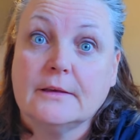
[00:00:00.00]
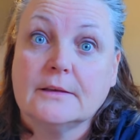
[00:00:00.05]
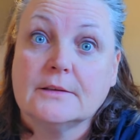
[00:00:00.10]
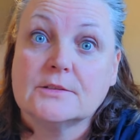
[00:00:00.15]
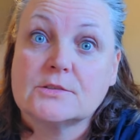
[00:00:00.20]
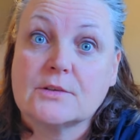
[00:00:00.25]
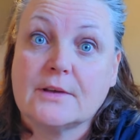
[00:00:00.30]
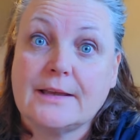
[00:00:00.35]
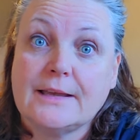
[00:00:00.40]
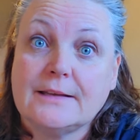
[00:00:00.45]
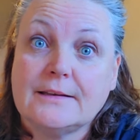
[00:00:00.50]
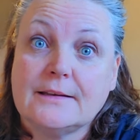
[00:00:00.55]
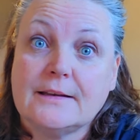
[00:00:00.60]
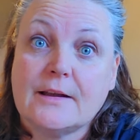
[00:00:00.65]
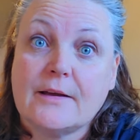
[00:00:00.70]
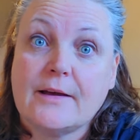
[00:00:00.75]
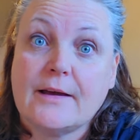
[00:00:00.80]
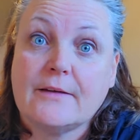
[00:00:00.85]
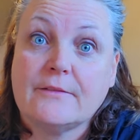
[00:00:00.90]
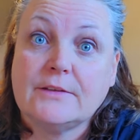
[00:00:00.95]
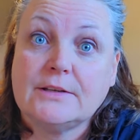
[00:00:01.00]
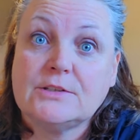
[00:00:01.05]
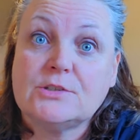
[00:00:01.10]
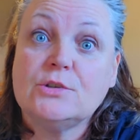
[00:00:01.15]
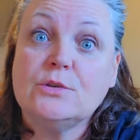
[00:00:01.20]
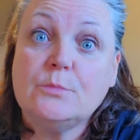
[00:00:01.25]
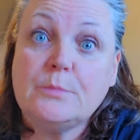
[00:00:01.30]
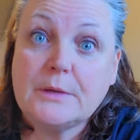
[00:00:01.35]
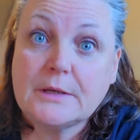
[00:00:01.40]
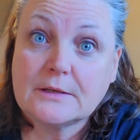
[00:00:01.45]
So I ended up having
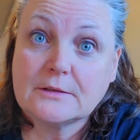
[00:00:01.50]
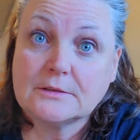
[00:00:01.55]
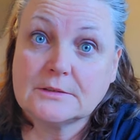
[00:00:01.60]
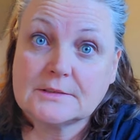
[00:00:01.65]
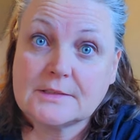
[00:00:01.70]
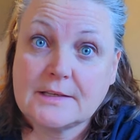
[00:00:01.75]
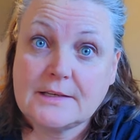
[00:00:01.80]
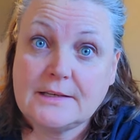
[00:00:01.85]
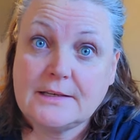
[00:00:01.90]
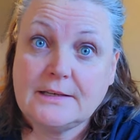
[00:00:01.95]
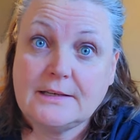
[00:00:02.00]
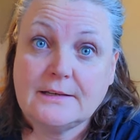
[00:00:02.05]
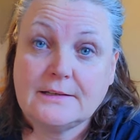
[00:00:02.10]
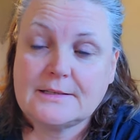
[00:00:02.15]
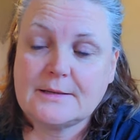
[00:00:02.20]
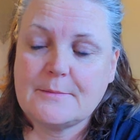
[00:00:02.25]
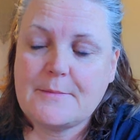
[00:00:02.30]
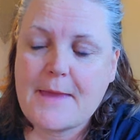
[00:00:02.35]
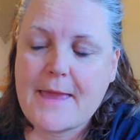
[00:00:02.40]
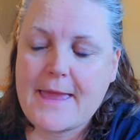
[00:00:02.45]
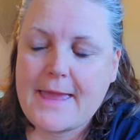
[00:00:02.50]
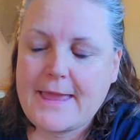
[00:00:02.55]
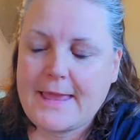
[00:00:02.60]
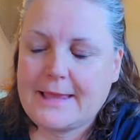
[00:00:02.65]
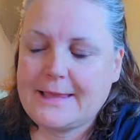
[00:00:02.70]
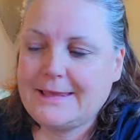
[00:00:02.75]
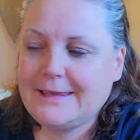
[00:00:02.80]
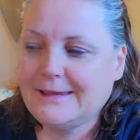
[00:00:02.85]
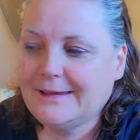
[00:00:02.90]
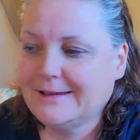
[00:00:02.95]
2 pickles I needed to
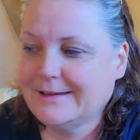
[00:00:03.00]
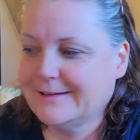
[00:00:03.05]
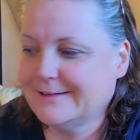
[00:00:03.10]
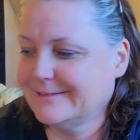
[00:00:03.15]
make.